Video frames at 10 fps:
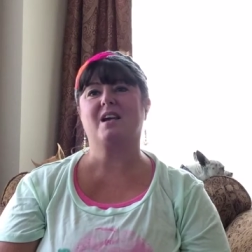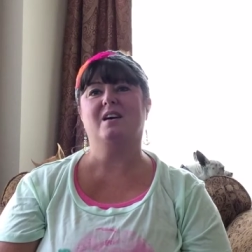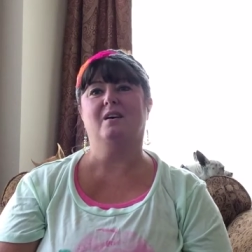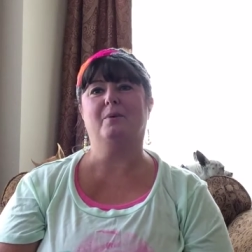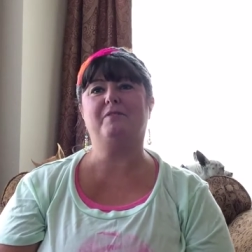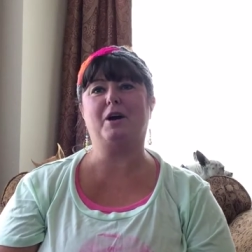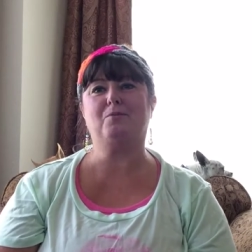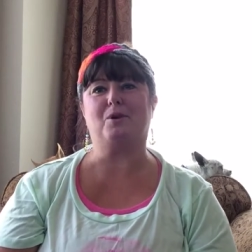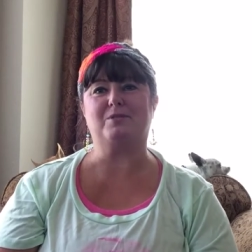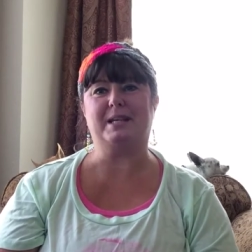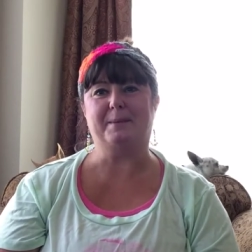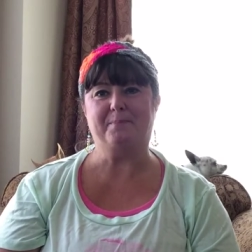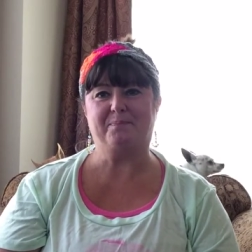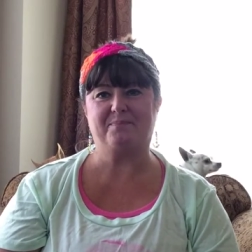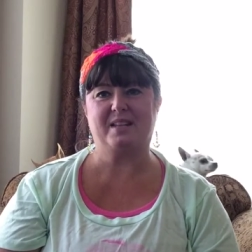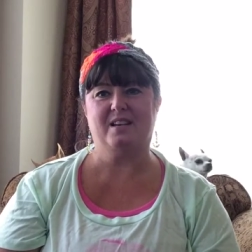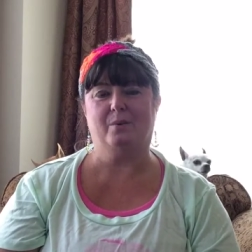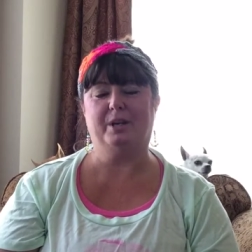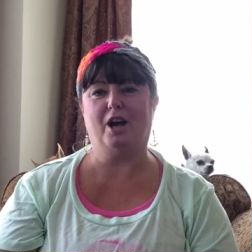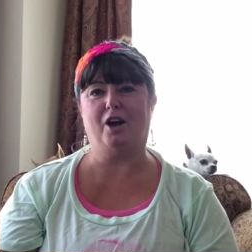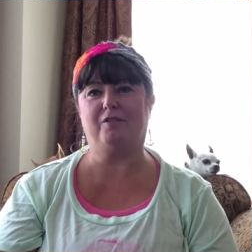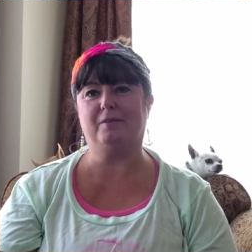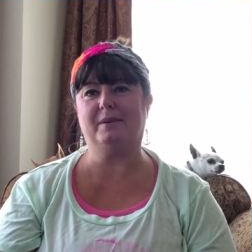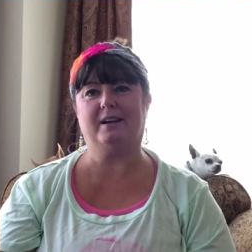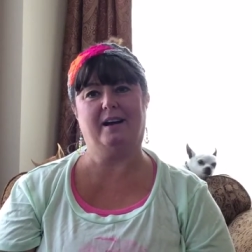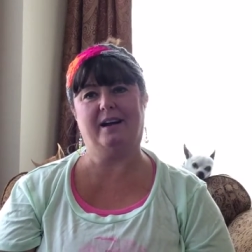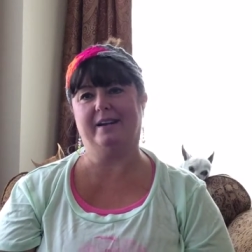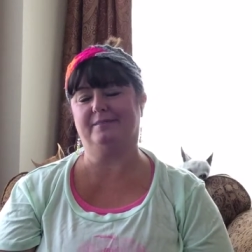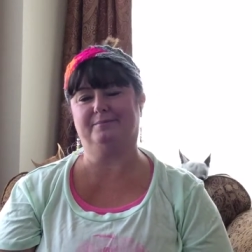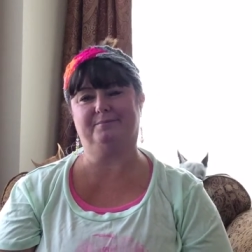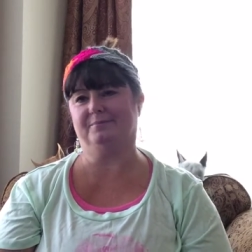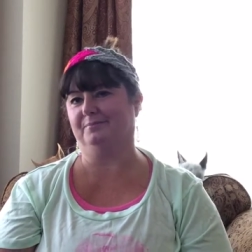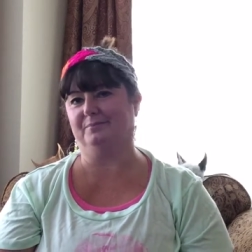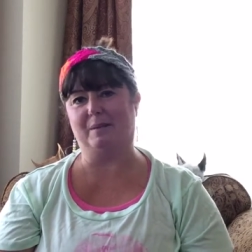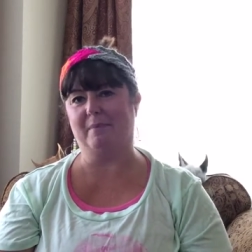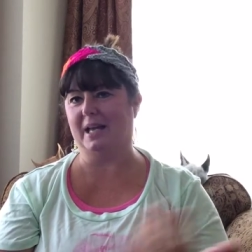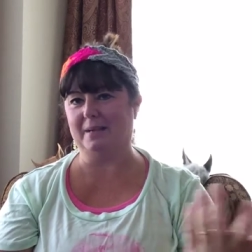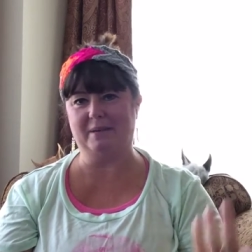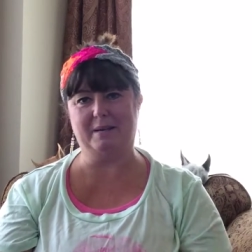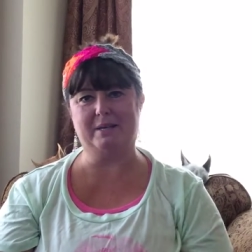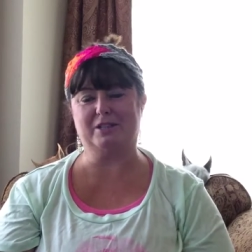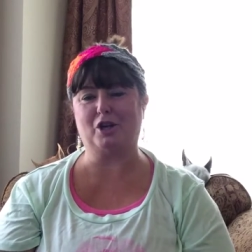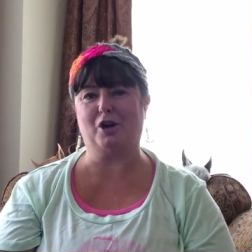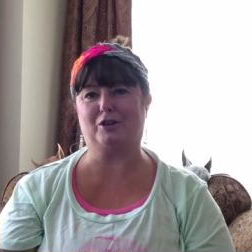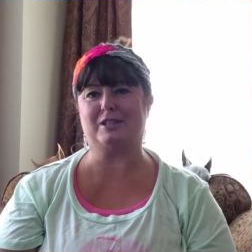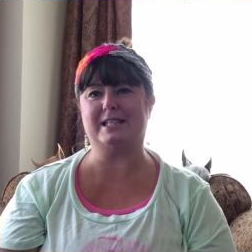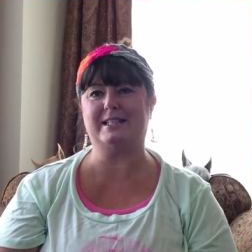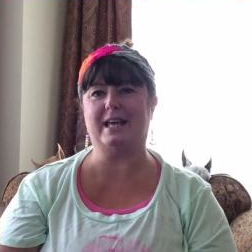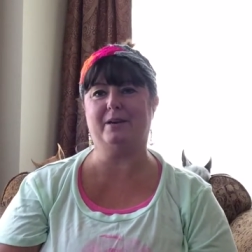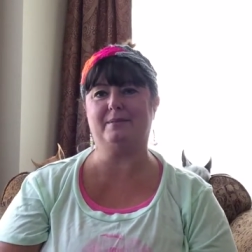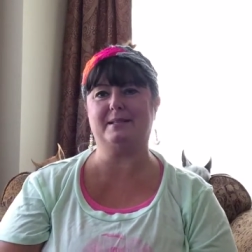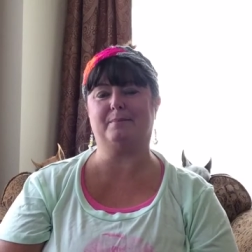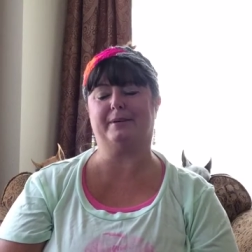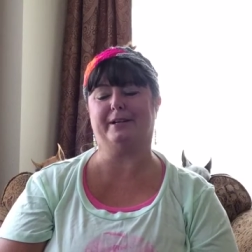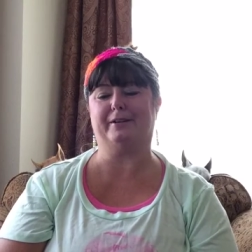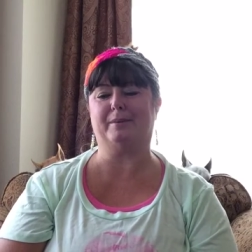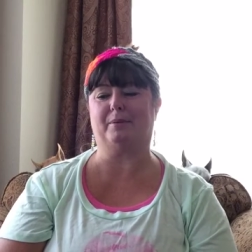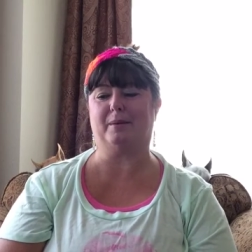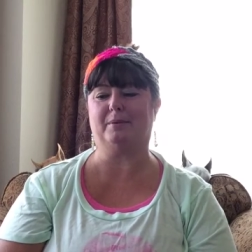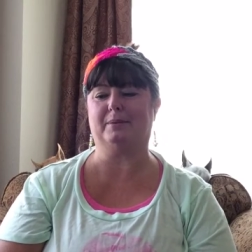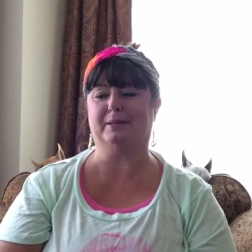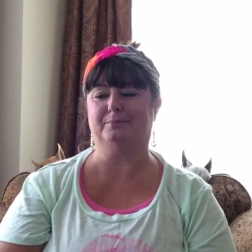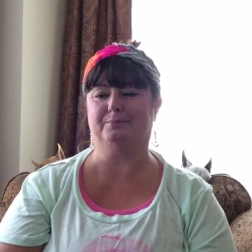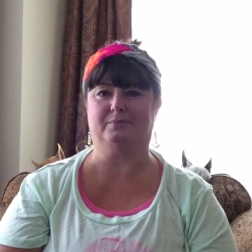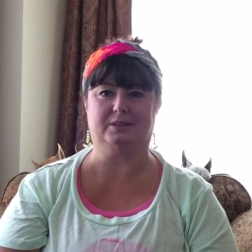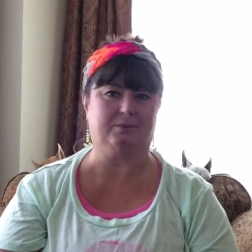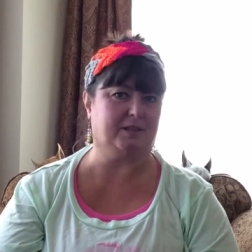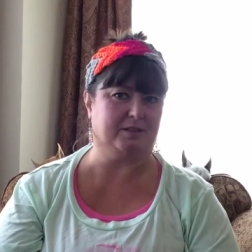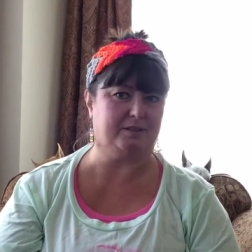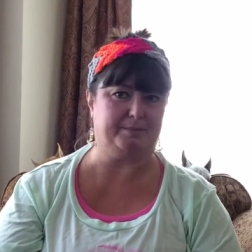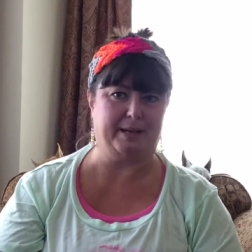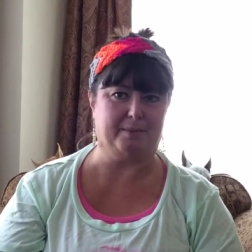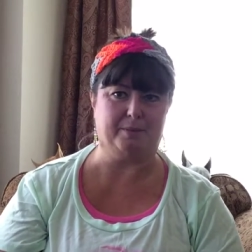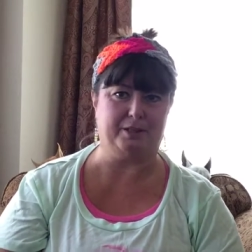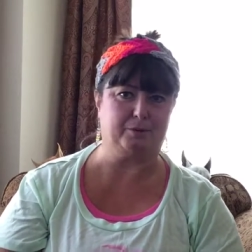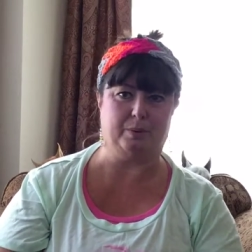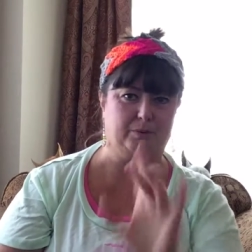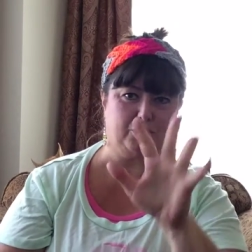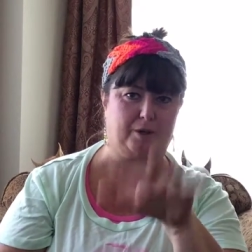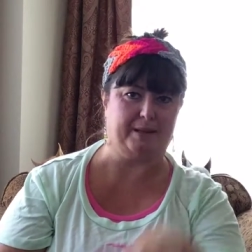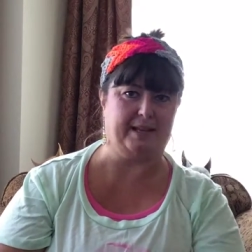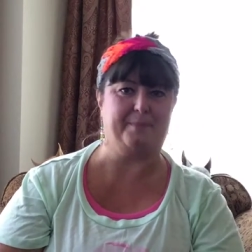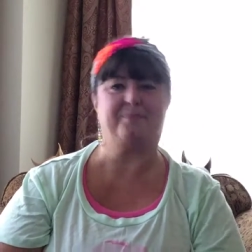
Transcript: we found Rosie. We got her from a guy. We met him at a McDonald's. He said he was a breeder. He probably was one of those bad breeders. Well, we won't talk about that.